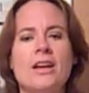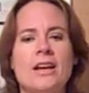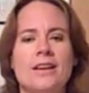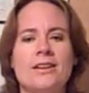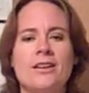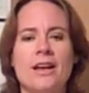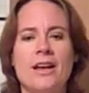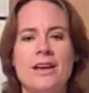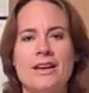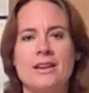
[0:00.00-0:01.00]
In
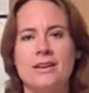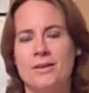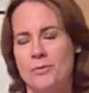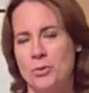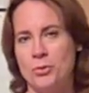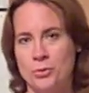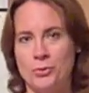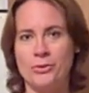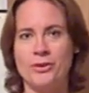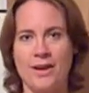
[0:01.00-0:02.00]
a
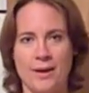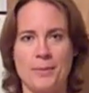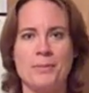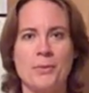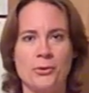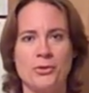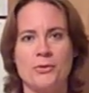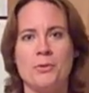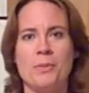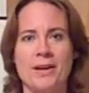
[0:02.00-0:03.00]
cruise cabin, most of
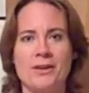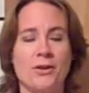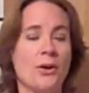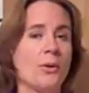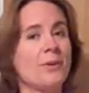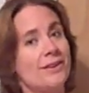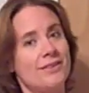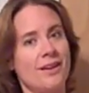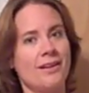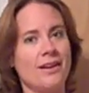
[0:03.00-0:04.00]
you might know, it's
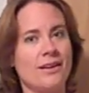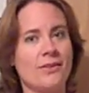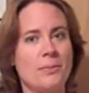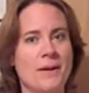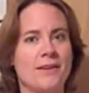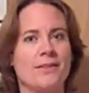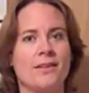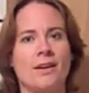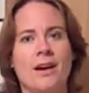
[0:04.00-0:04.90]
not a lot of space.